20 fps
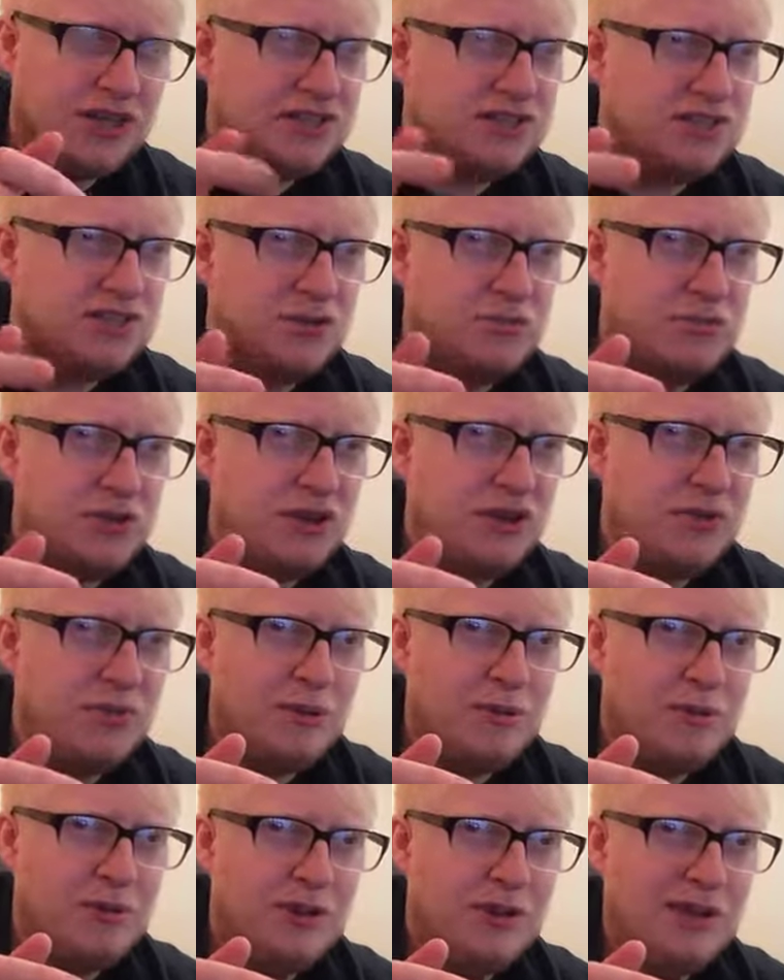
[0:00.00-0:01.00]
can't
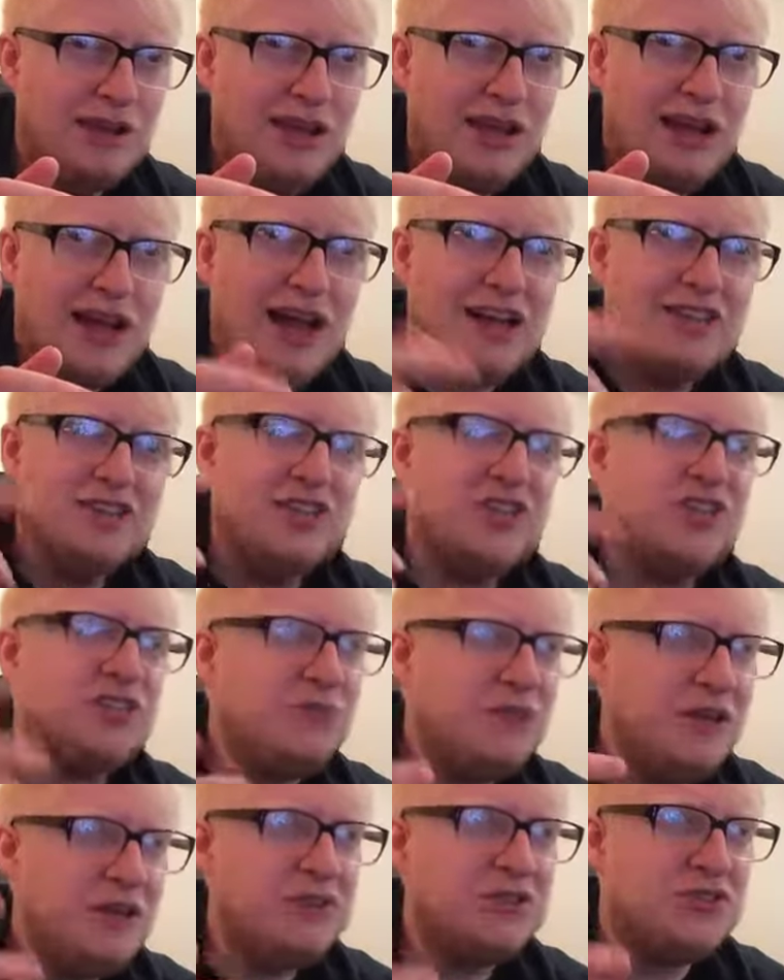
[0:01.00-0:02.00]
remember. As a
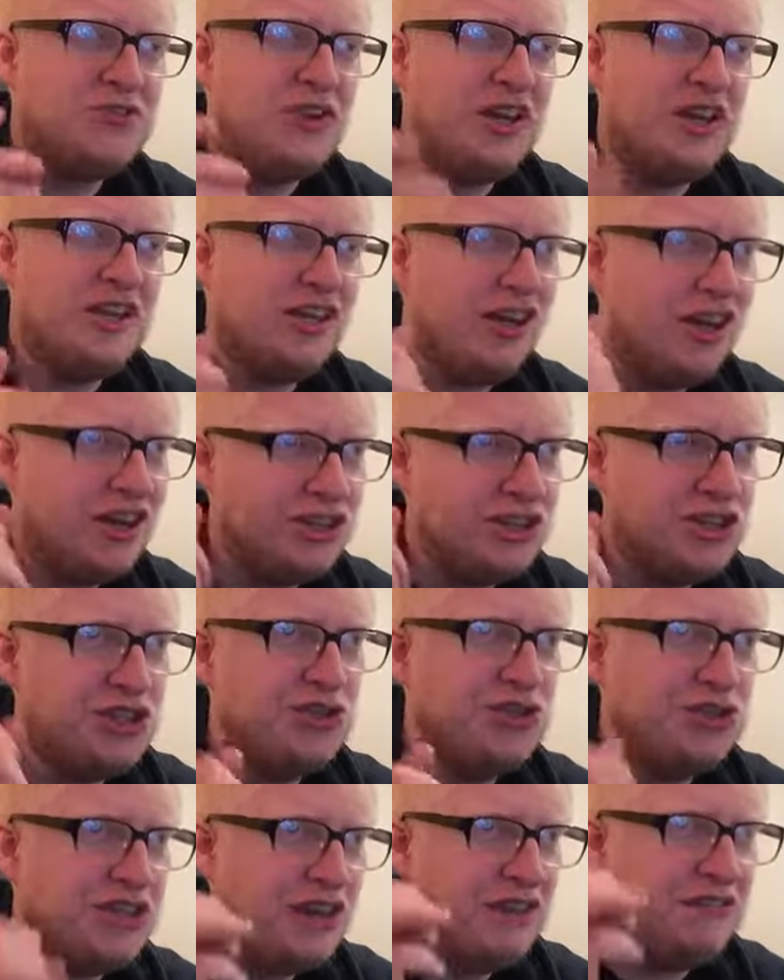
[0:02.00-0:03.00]
Smiths fan, I
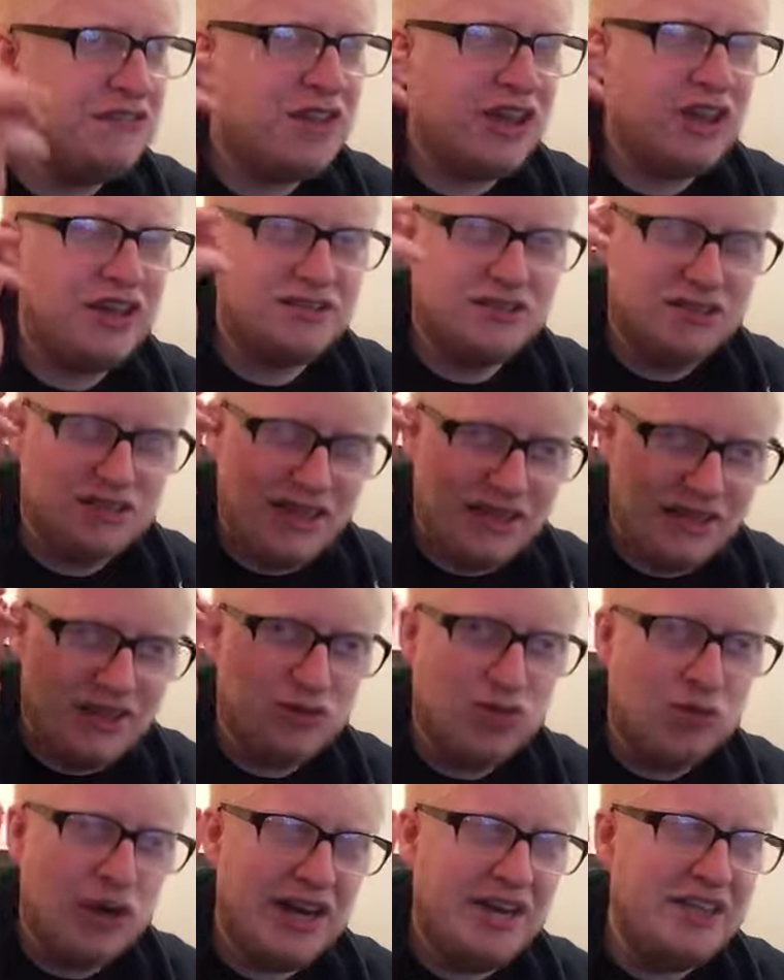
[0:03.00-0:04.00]
should have that
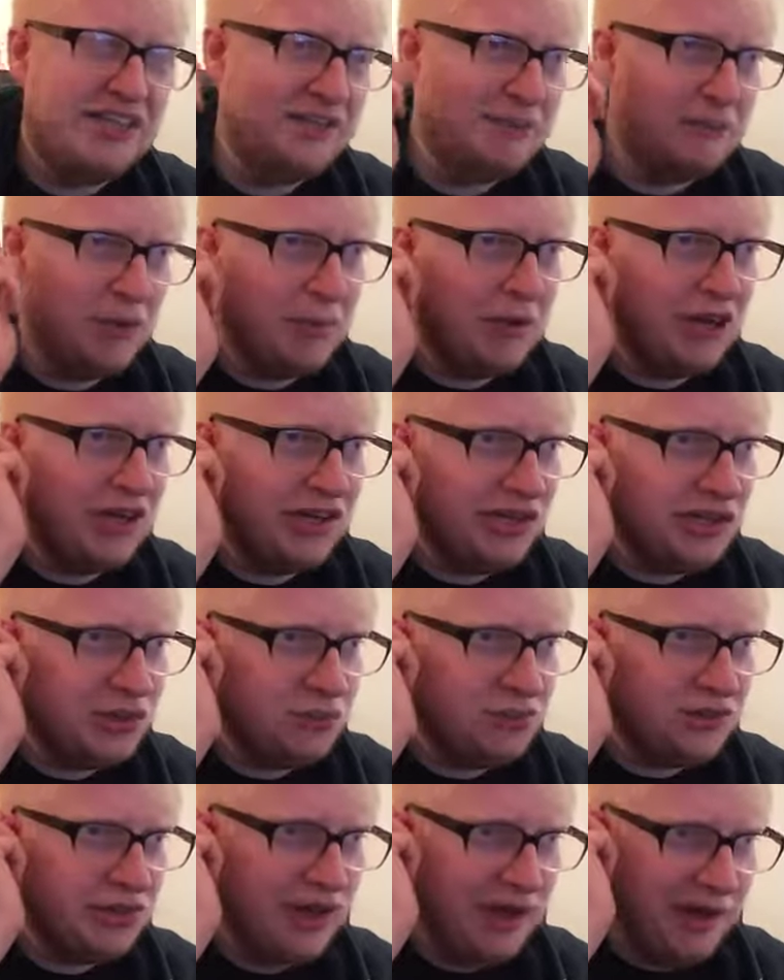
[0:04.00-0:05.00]
ingrained in my mind,
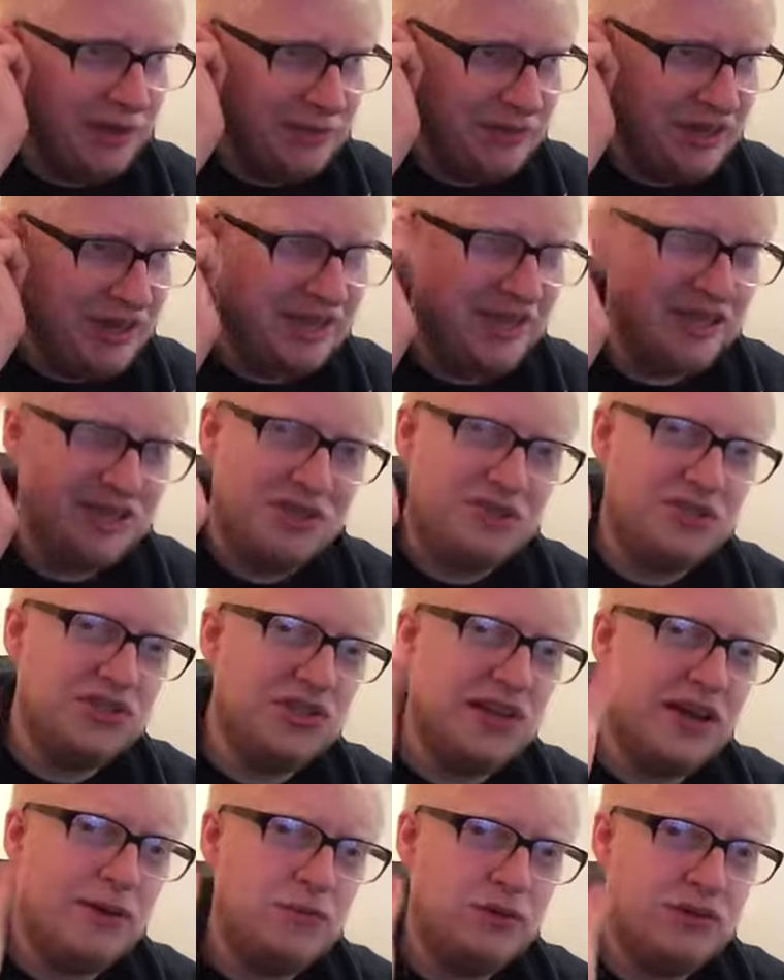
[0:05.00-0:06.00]
but yeah, they use
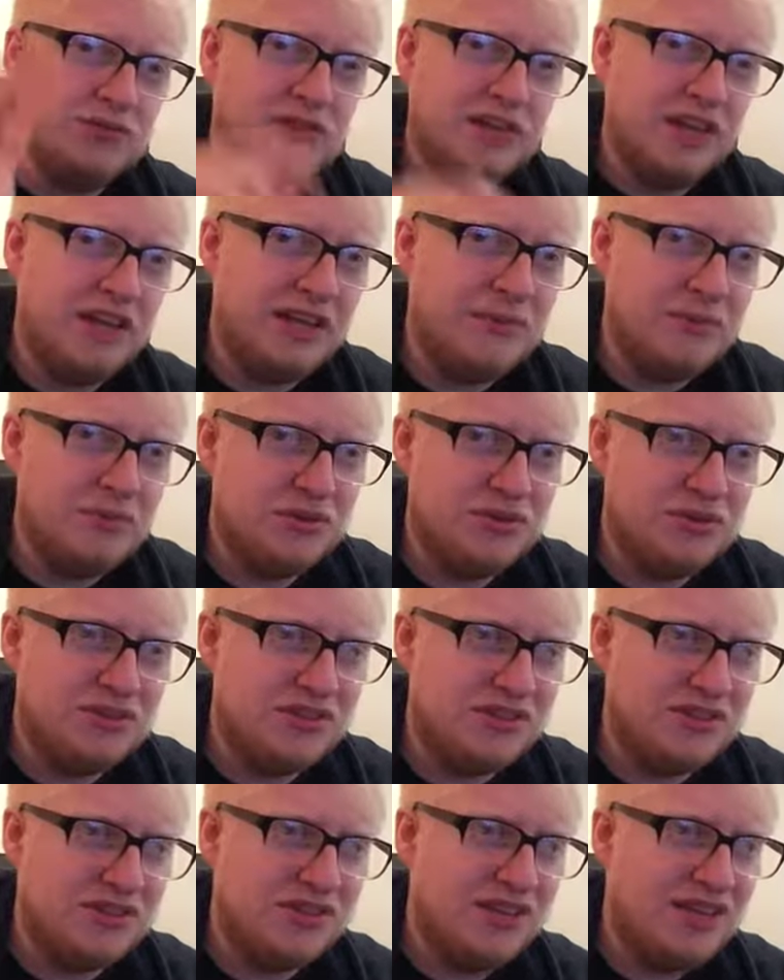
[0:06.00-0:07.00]
that in one of the labels,
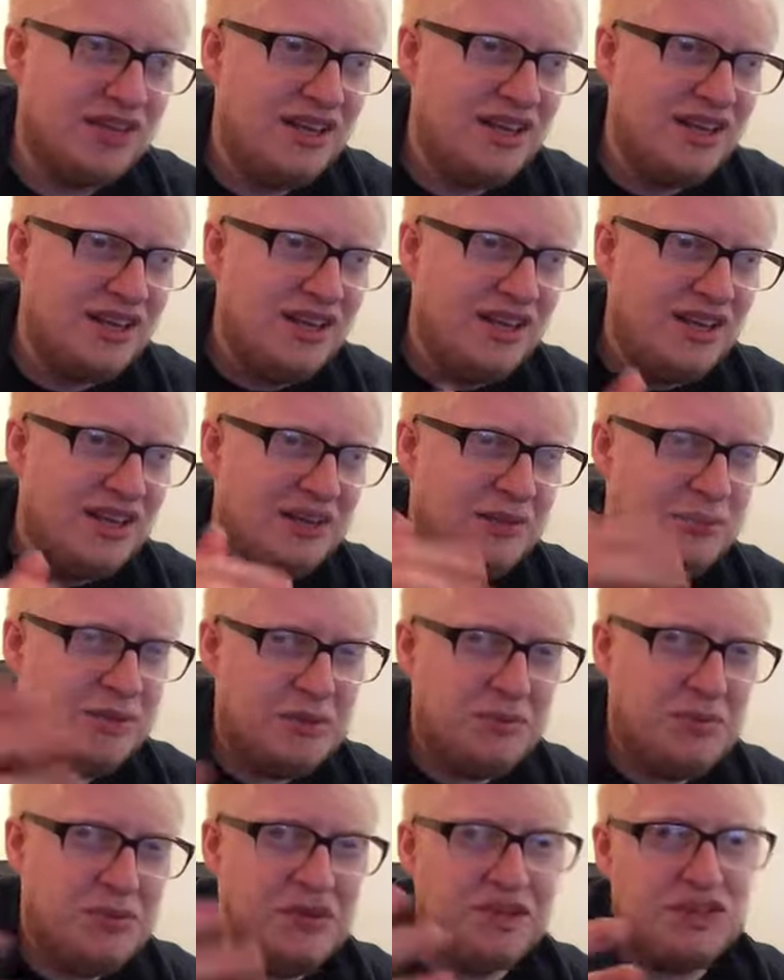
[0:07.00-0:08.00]
and the
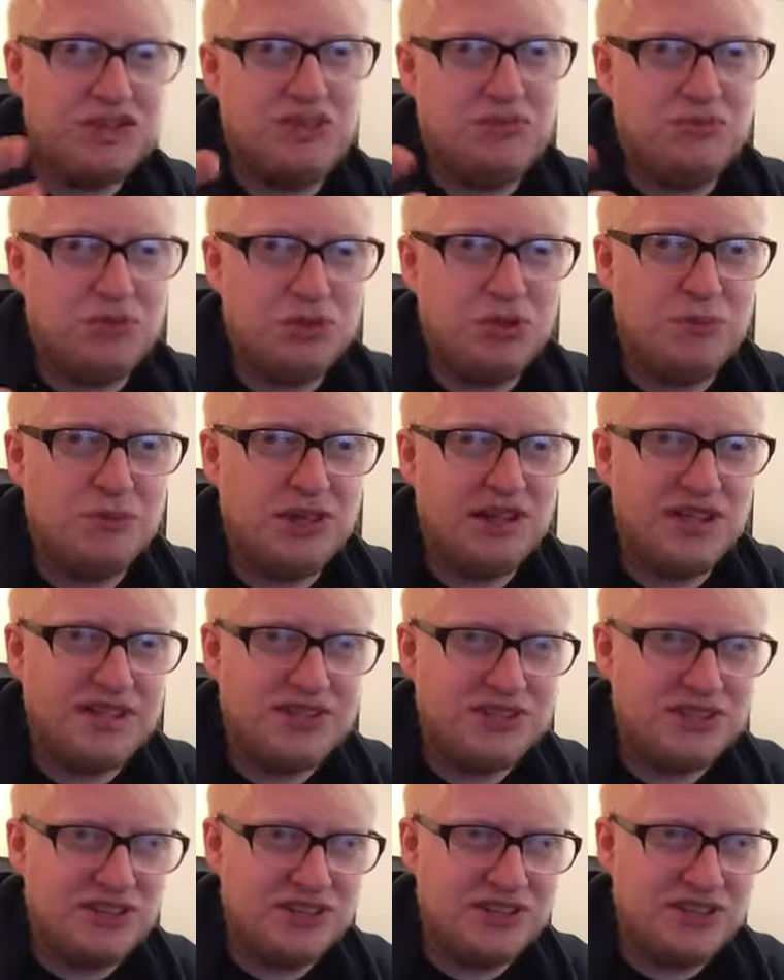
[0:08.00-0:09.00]
people who actually run the
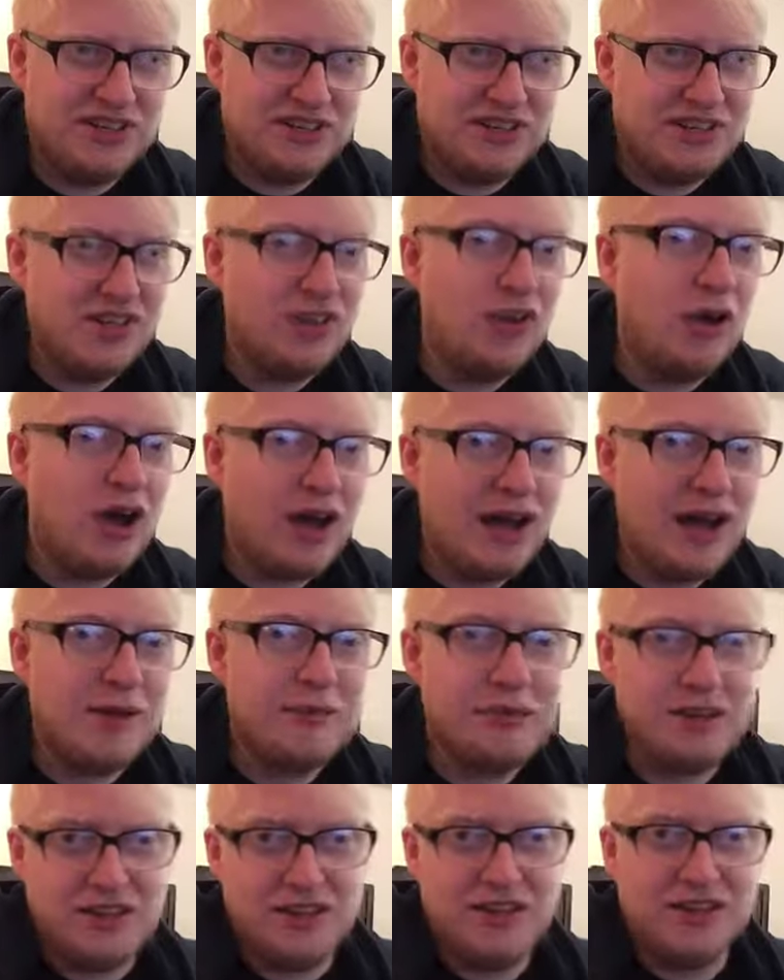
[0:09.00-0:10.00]
place, so, like, they're not
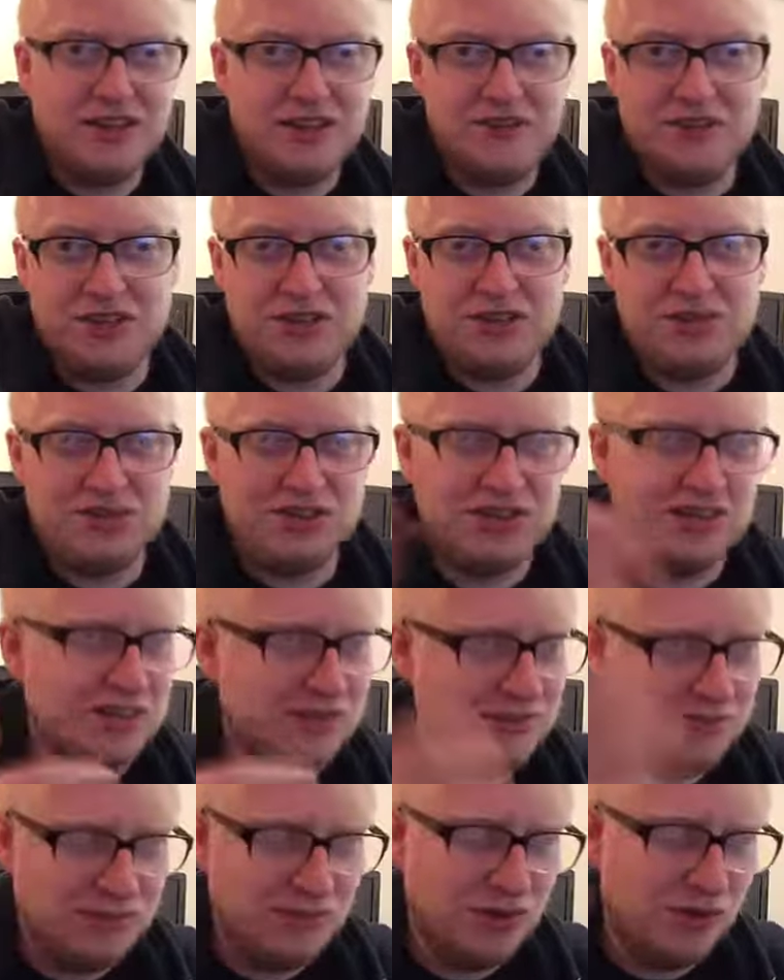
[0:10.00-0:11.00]
happy that they've used it,
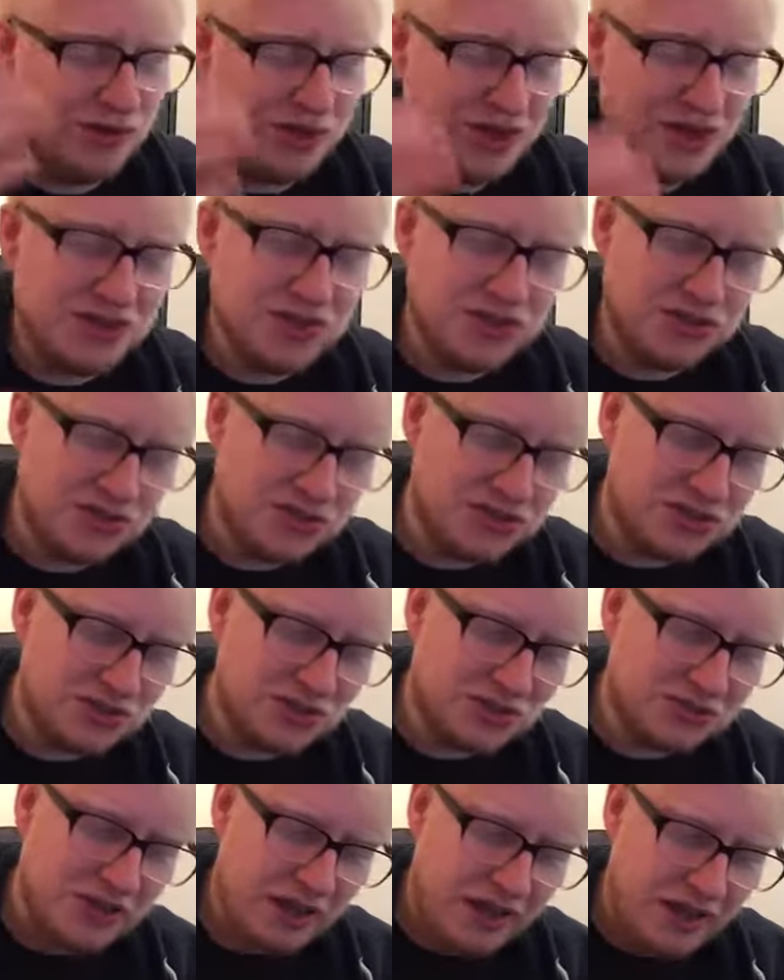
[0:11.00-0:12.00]
and all that sort of
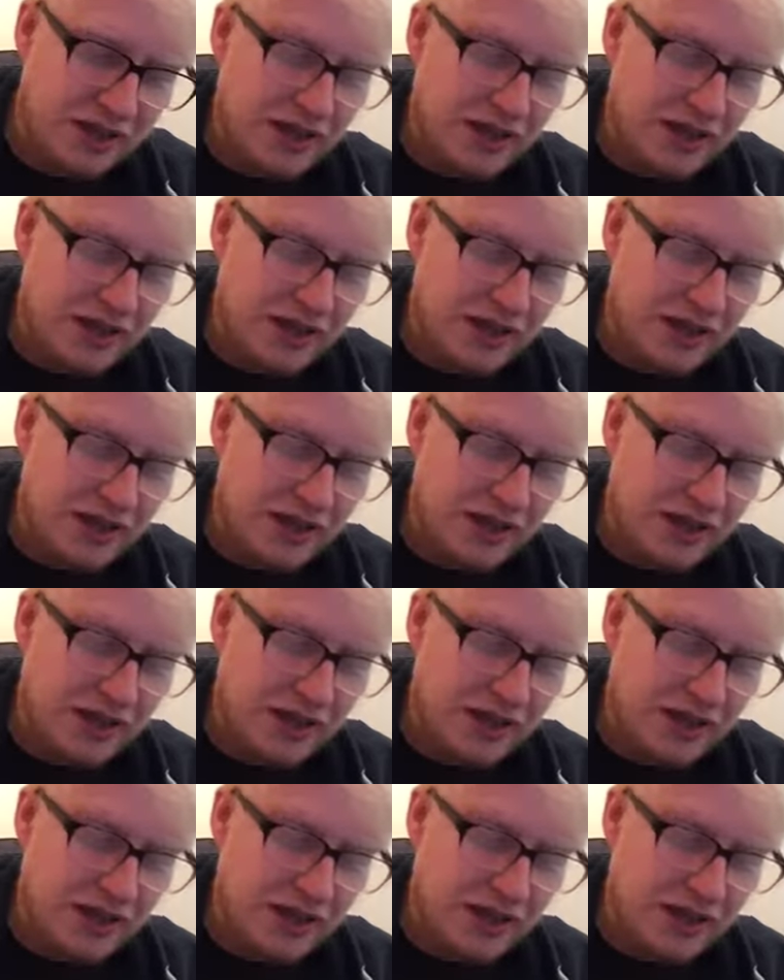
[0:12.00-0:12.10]
stuff.